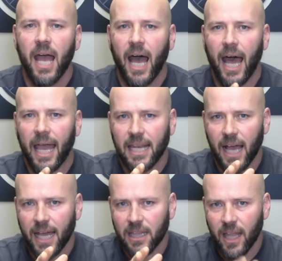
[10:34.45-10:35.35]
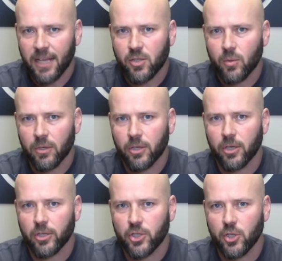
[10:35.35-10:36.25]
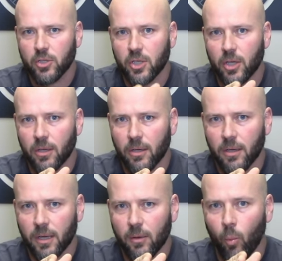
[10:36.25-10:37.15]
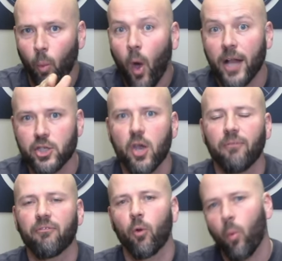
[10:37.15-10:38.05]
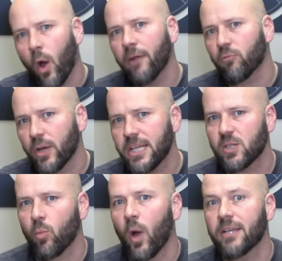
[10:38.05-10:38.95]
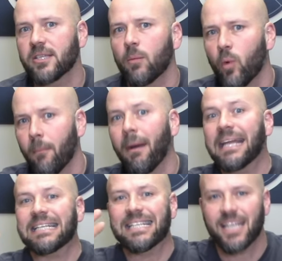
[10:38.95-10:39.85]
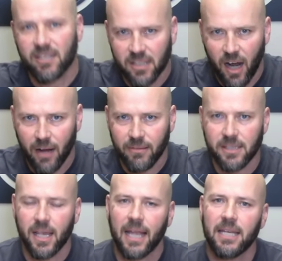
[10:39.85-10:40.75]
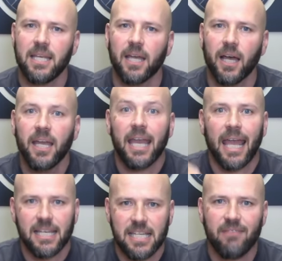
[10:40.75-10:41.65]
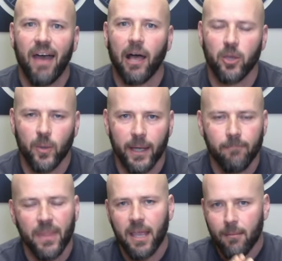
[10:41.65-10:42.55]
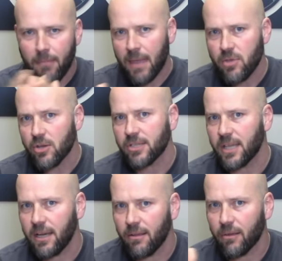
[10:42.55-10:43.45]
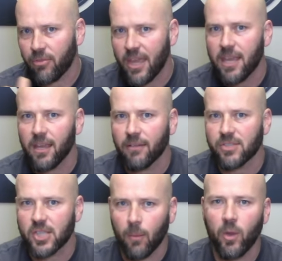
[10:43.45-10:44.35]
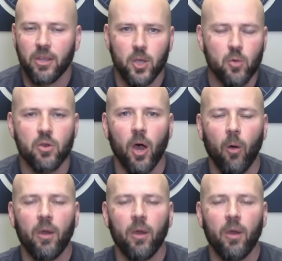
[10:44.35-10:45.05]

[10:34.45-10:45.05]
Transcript: I'd like to encourage you to watch out for one reason why someone might discard this idea and devalue it. Maybe you're sitting there thinking of someone that you know